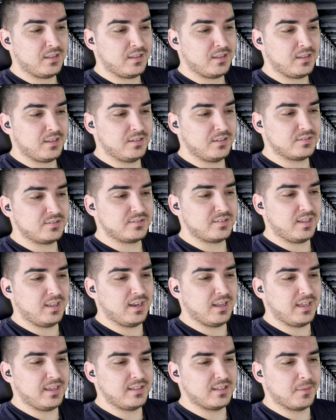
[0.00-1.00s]
Is
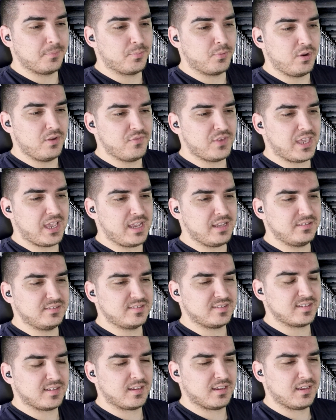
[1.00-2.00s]
Scylla in the briefcase?